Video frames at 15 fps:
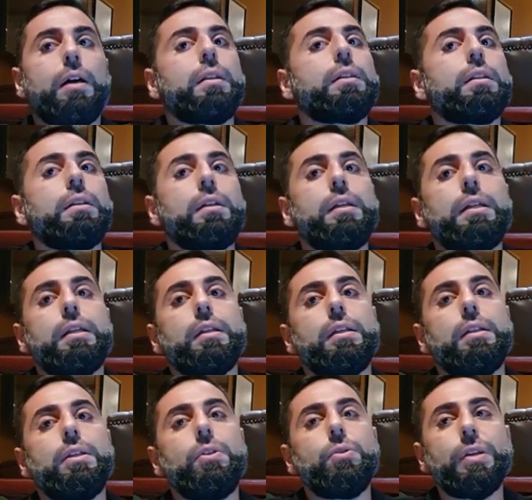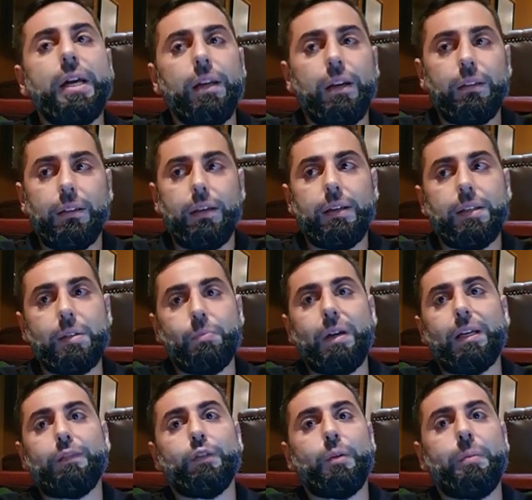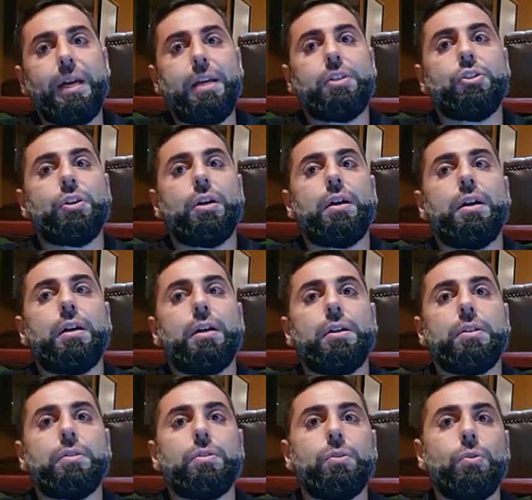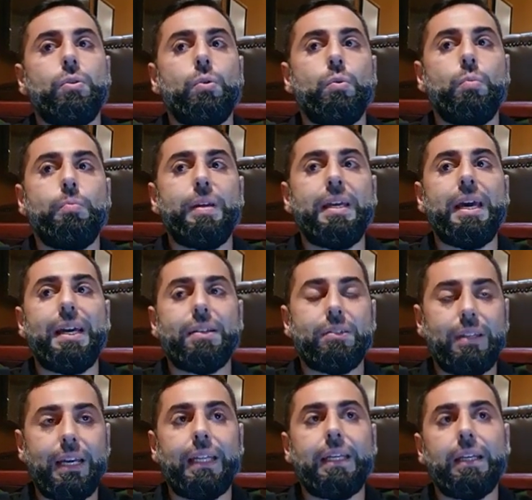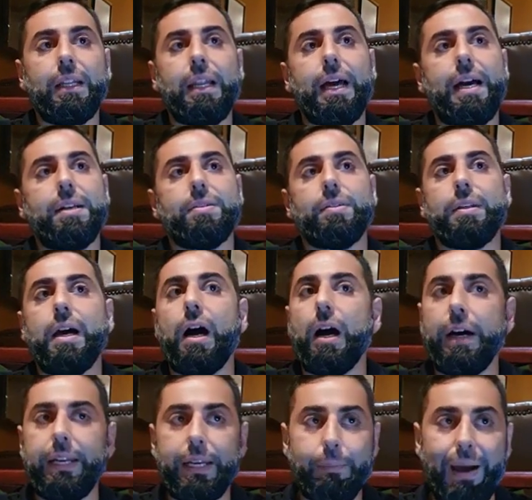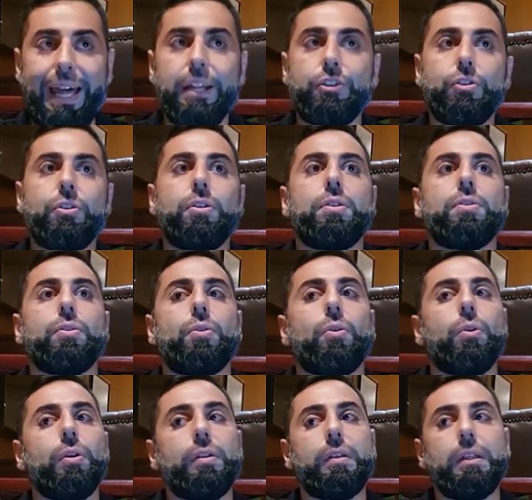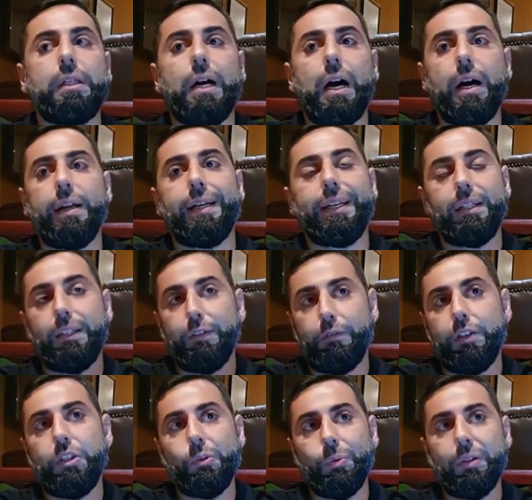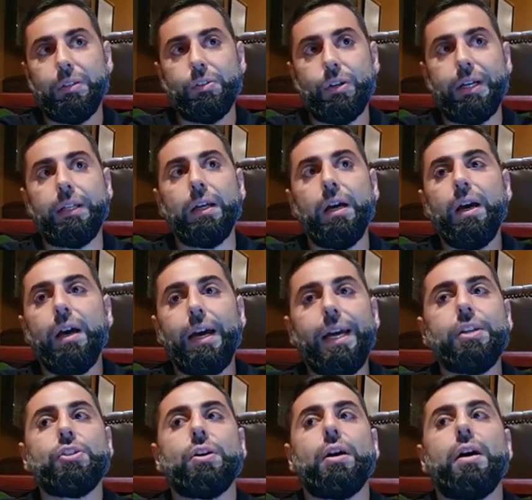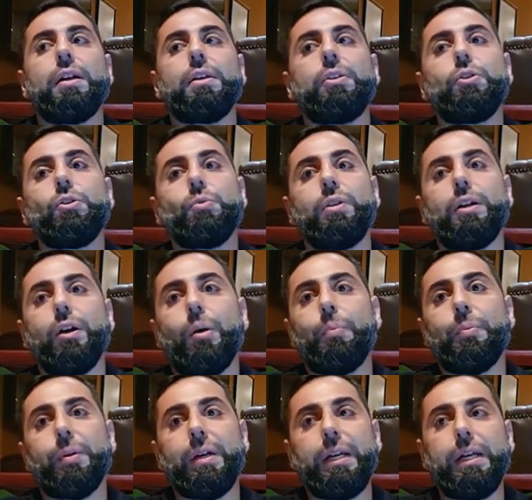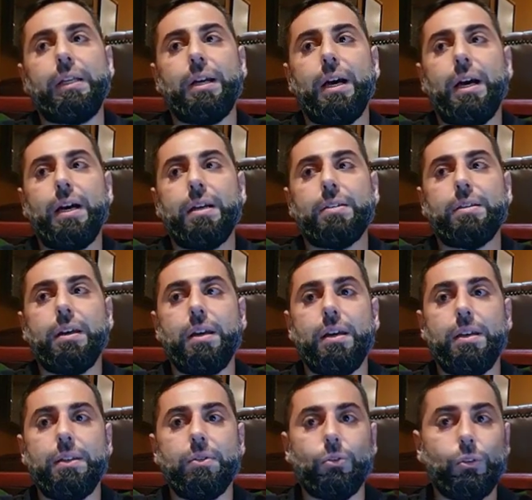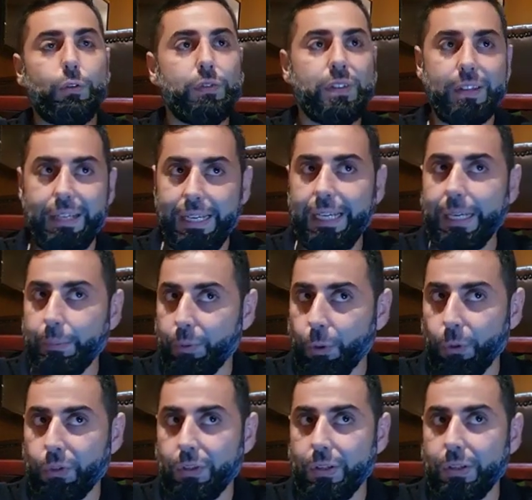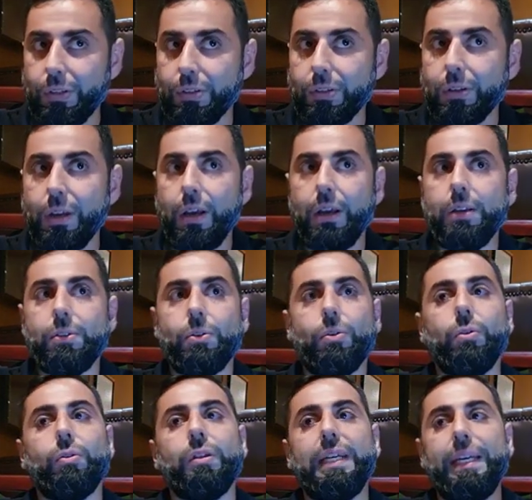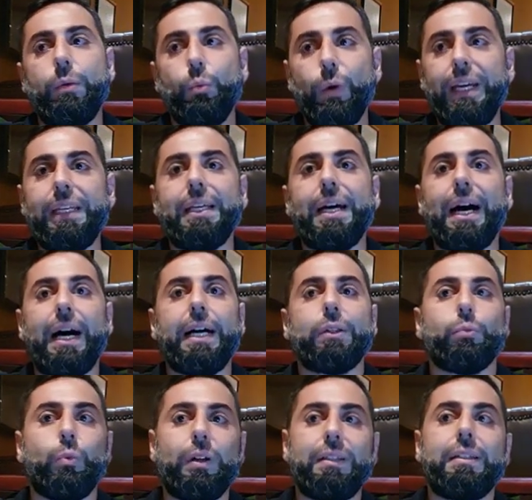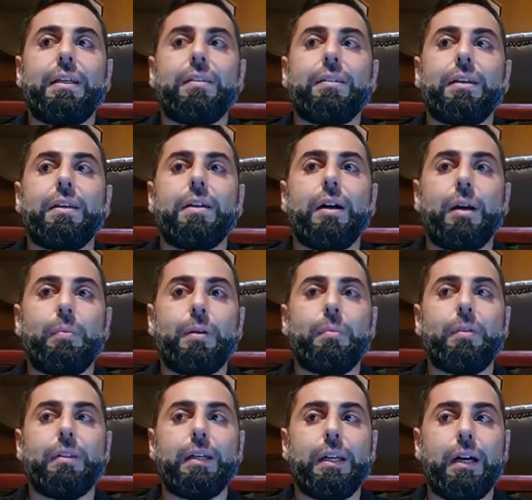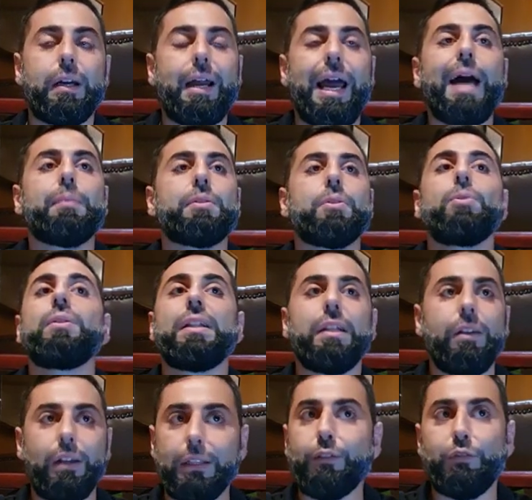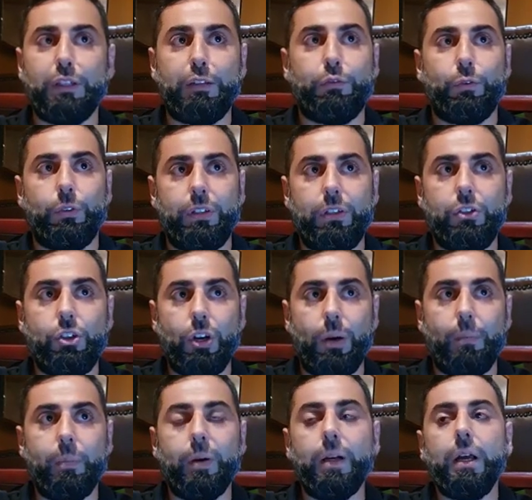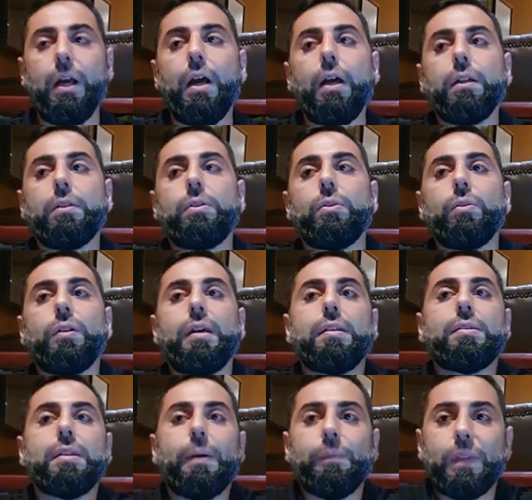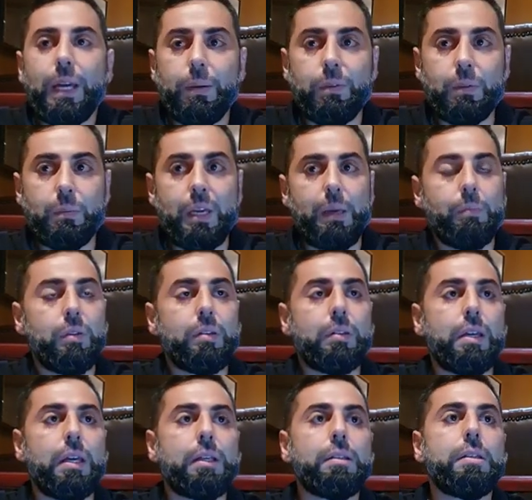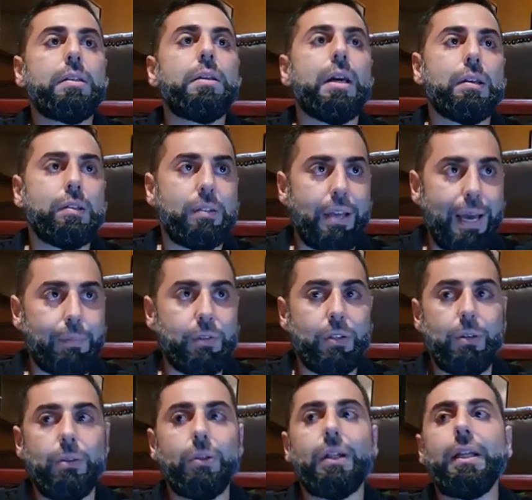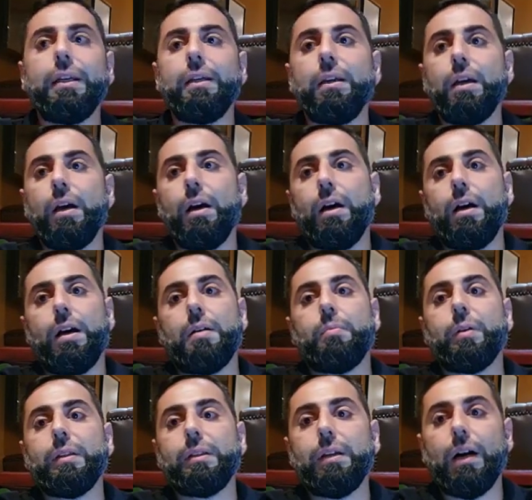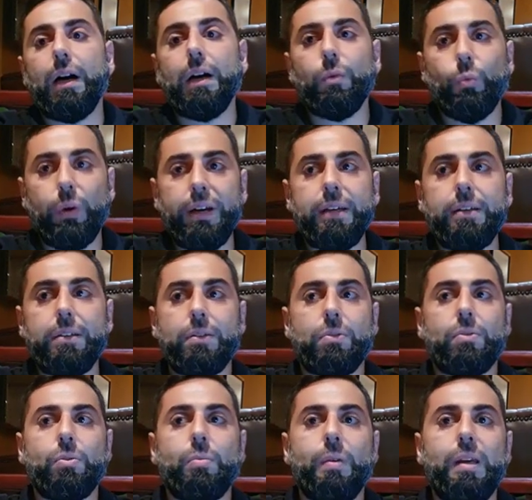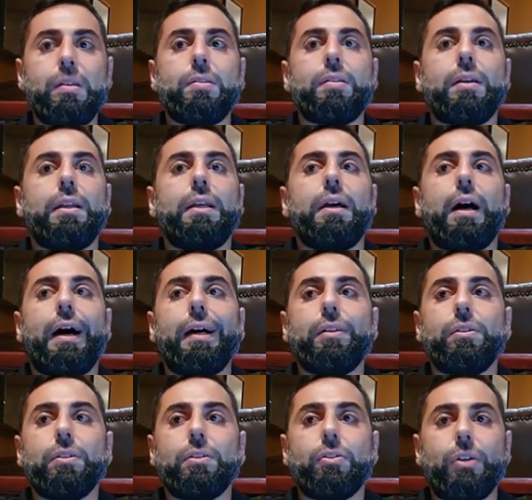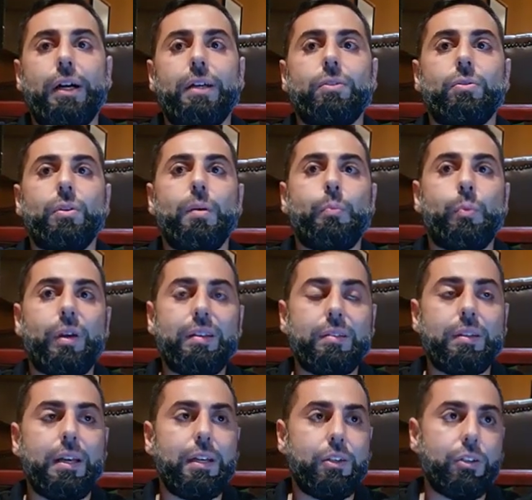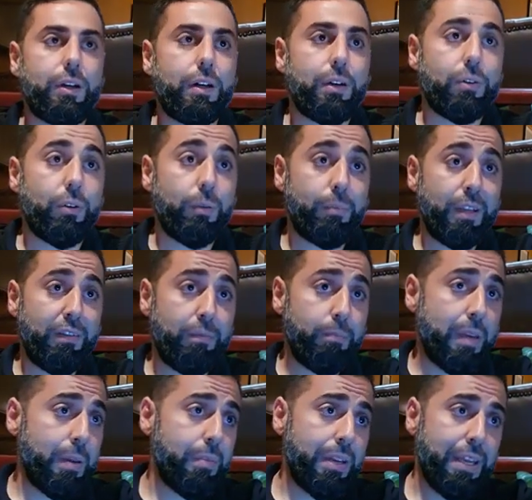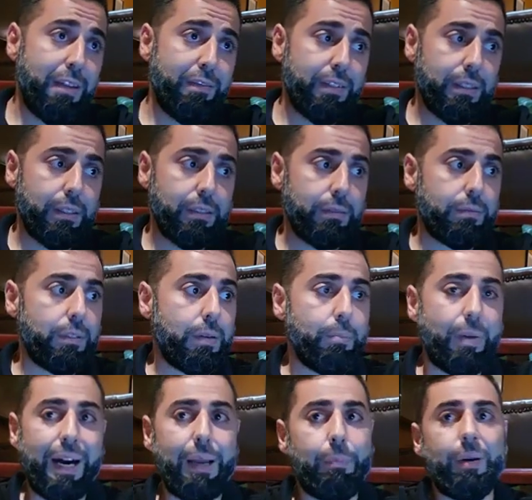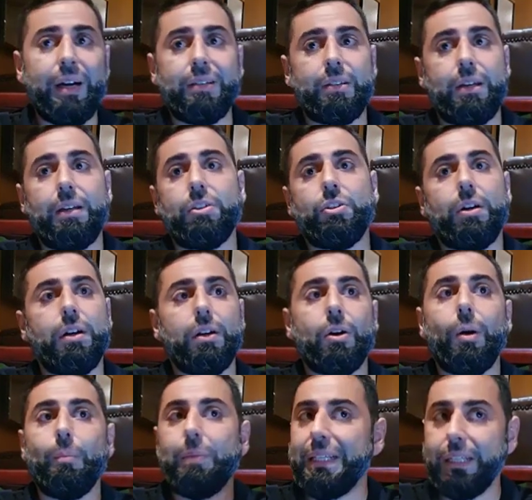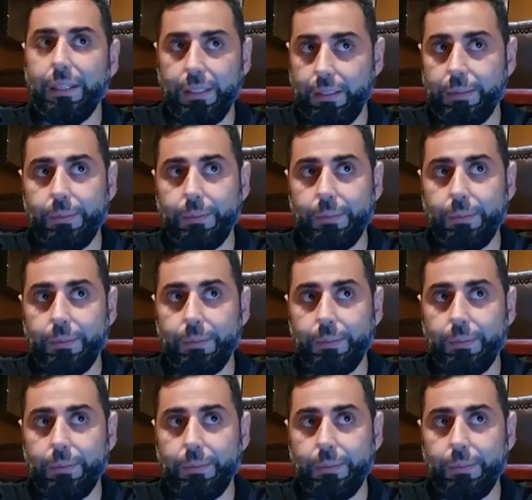You cannot expect from HR to be as technical as the hiring managers or the hiring individuals, right? HR usually operate as a sort of screening process. So they weed out what they think are people that are absolutely not fit for the job. Do they sometimes make mistakes? Yes, absolutely. But there are ways to basically either try to impress the HR or maybe even bypass HR completely,